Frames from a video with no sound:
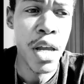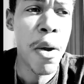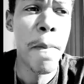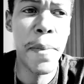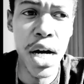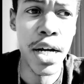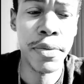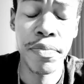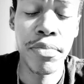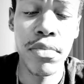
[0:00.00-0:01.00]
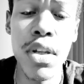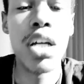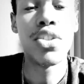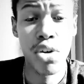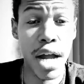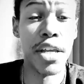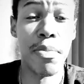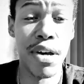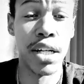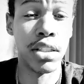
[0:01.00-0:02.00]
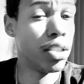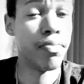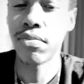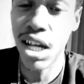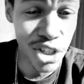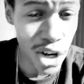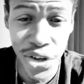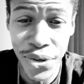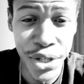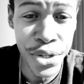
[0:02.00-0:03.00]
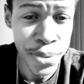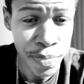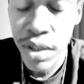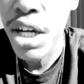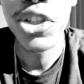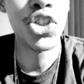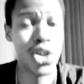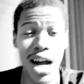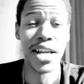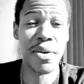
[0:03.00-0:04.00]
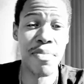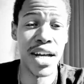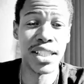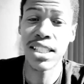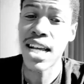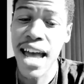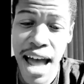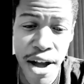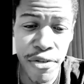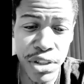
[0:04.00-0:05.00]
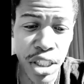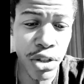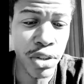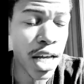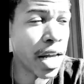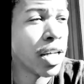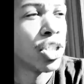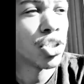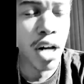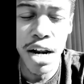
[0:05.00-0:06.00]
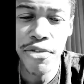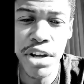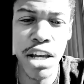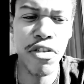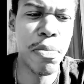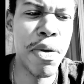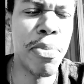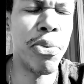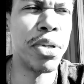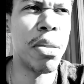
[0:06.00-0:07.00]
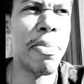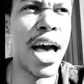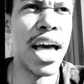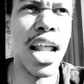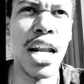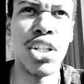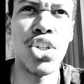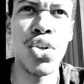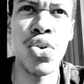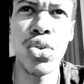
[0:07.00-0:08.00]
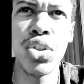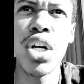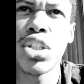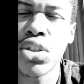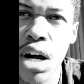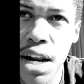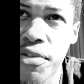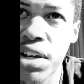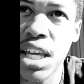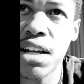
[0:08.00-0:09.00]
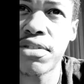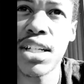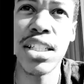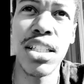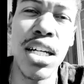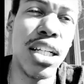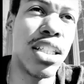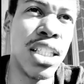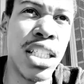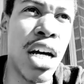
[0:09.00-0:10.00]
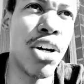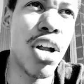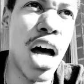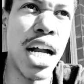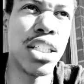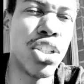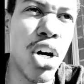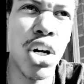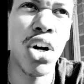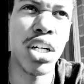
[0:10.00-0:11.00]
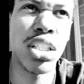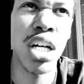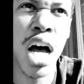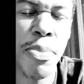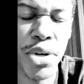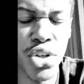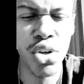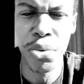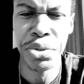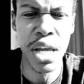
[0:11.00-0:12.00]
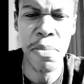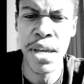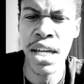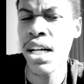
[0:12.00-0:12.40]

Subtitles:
But try your best. That's all you can do. Try your best every single day. Try to forgive the people with the bad attitudes. Try to forgive such and such because they don't know how to talk all the time, but you know what they mean.